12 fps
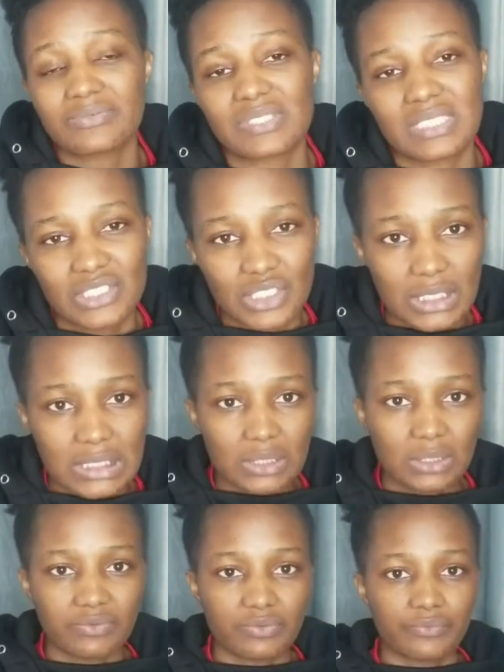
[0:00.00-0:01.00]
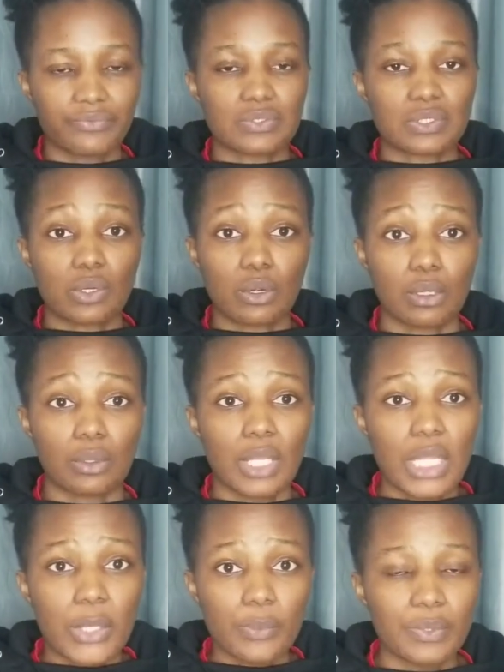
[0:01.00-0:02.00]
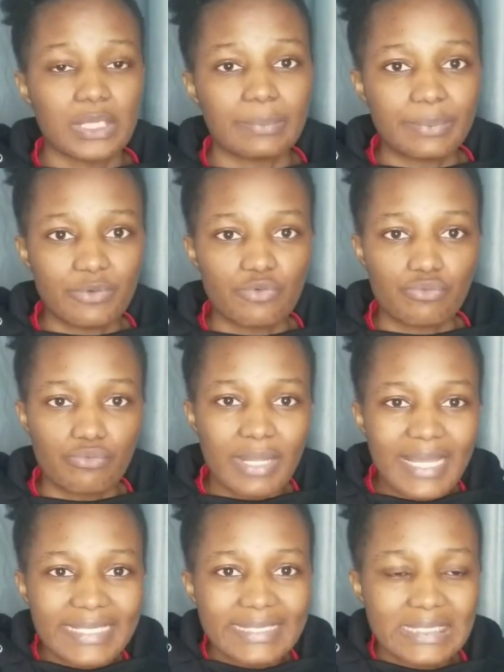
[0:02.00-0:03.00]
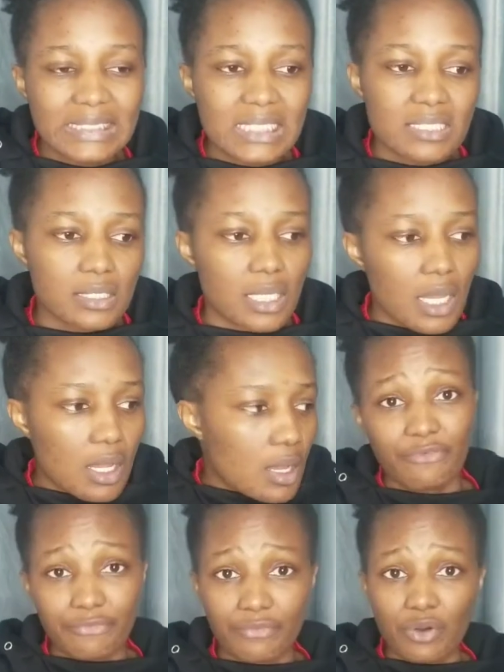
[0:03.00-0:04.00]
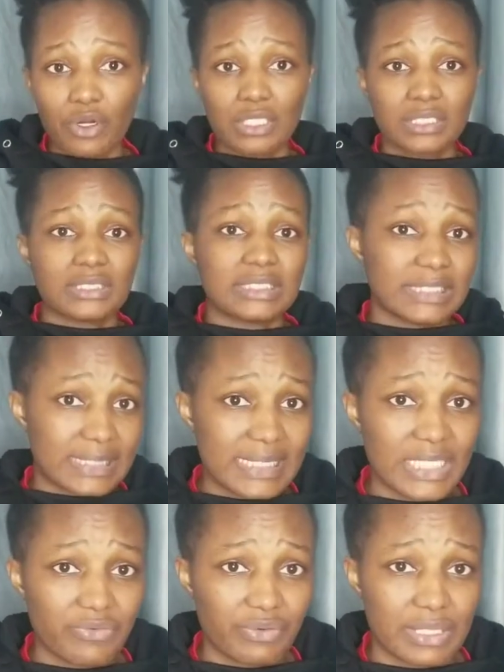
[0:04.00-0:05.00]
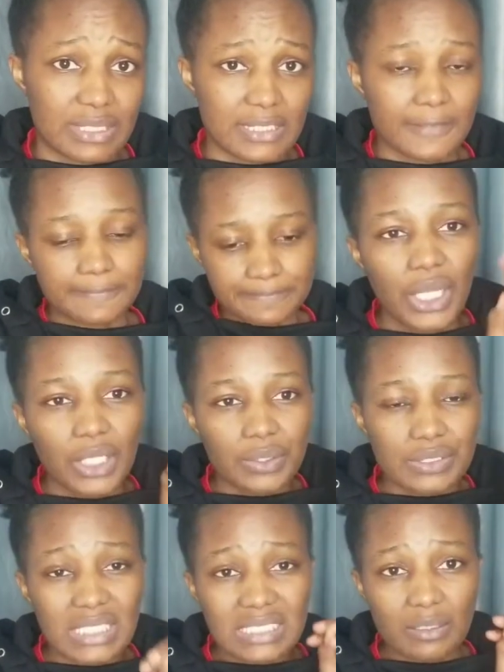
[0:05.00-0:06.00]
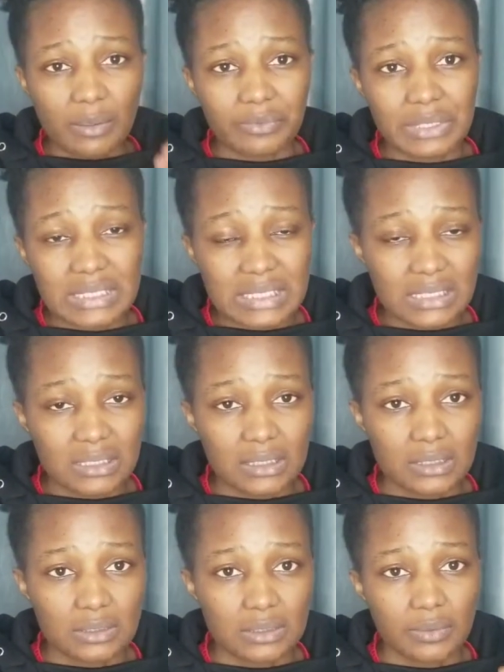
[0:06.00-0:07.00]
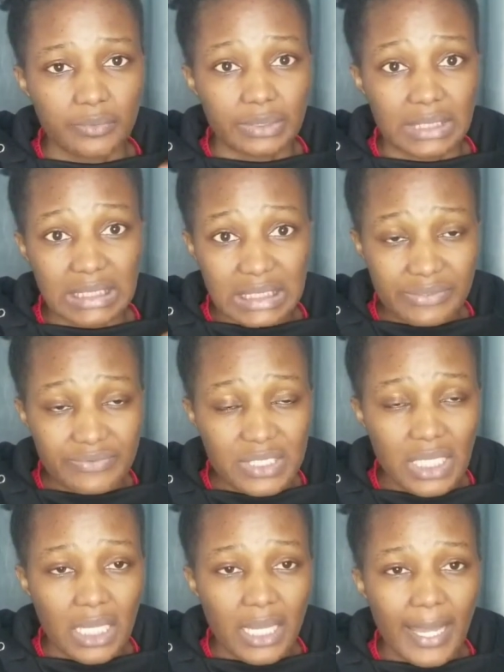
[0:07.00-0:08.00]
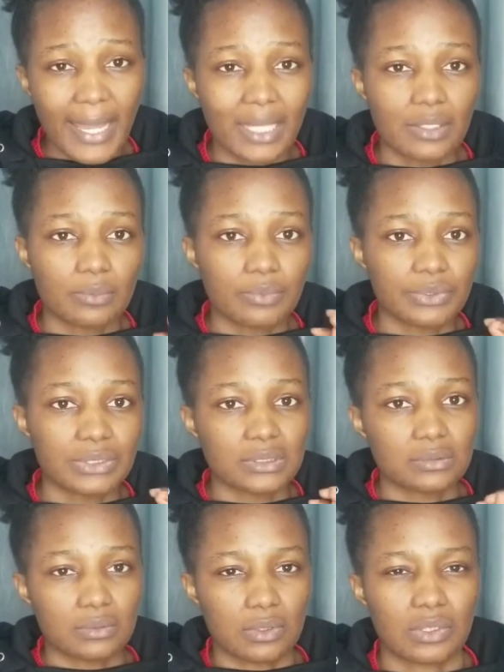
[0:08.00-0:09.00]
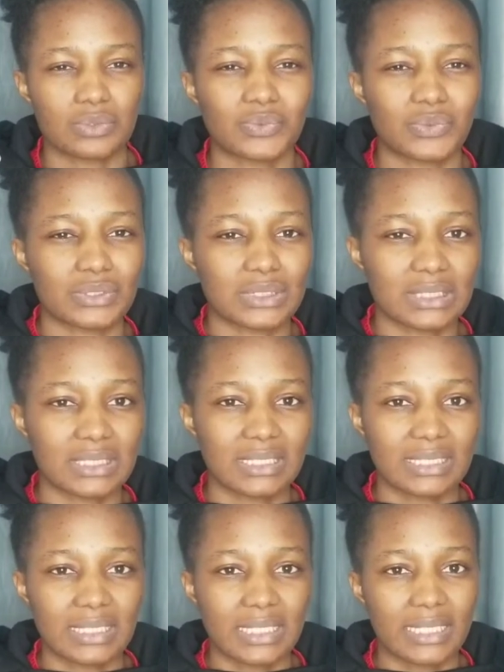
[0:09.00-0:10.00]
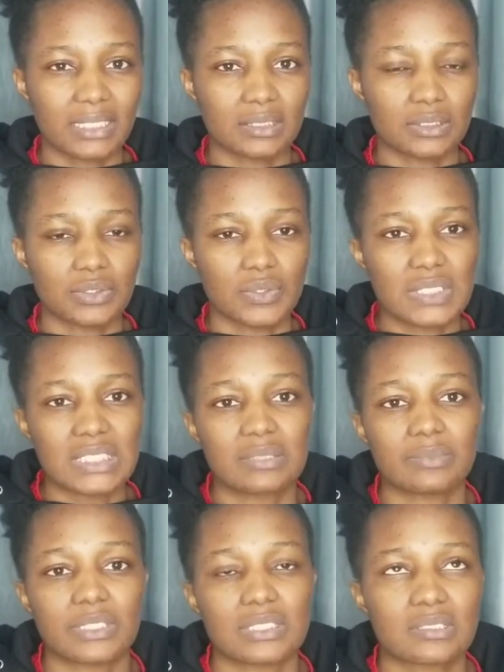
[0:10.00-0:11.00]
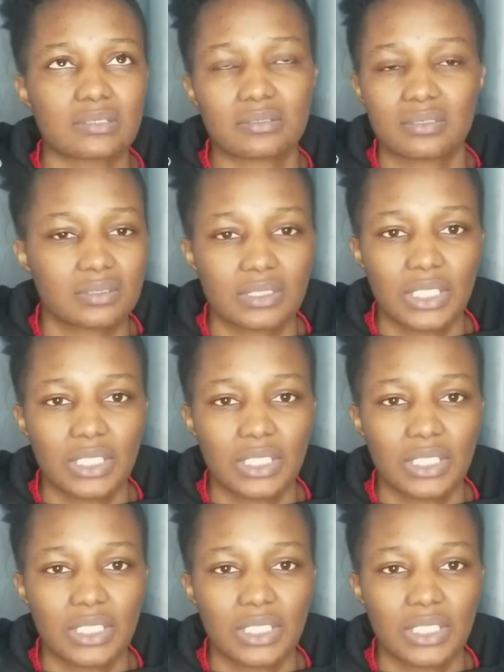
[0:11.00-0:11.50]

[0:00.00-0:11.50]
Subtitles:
stinging nettle leaf infused oil, will be ready for the tea rinse. You take some of the leaves, and you put it in hot water and you steam it. No,